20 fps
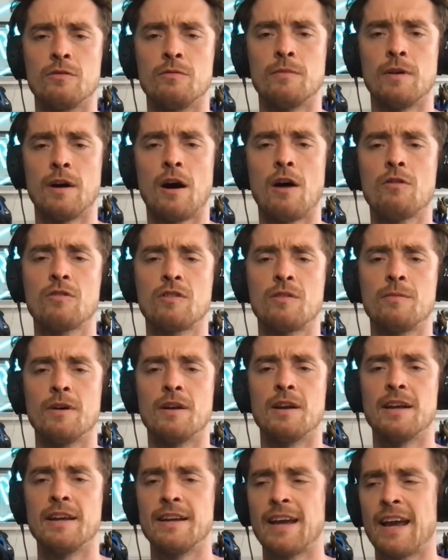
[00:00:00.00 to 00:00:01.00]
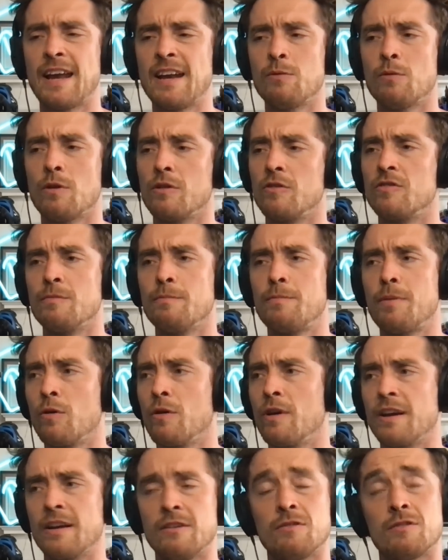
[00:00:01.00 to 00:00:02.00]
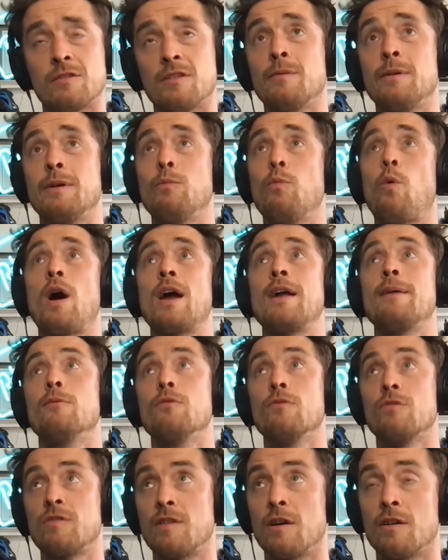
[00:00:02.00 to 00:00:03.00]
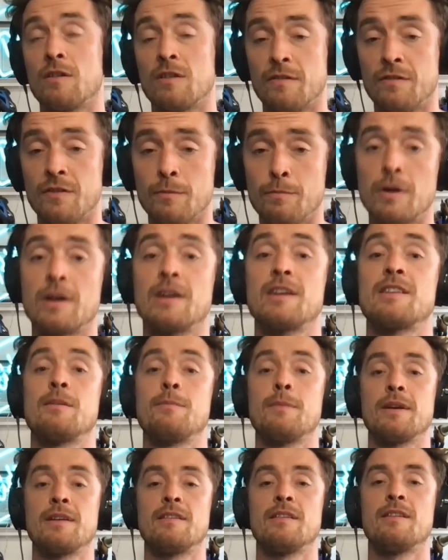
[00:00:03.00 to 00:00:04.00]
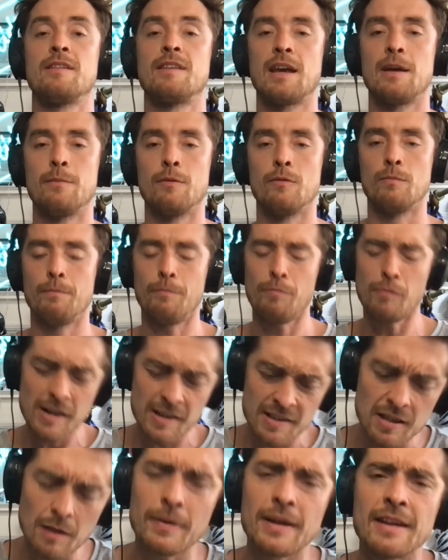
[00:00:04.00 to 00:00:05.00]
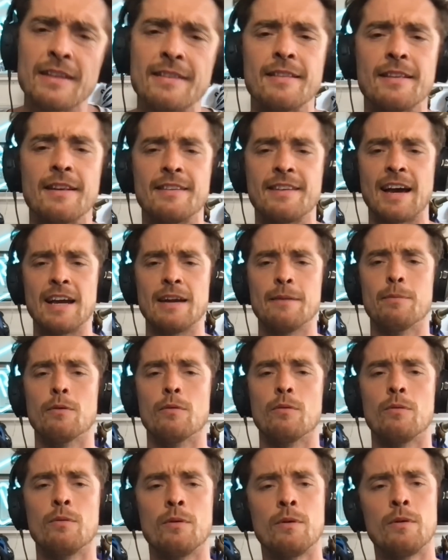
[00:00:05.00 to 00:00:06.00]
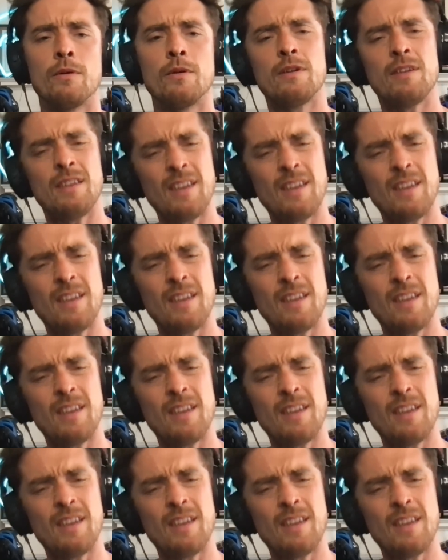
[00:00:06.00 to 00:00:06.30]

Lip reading: Ultimately, anyone who's employing you is going to be way more stoked if you bring something to the table. Bring something to the table. Yeah.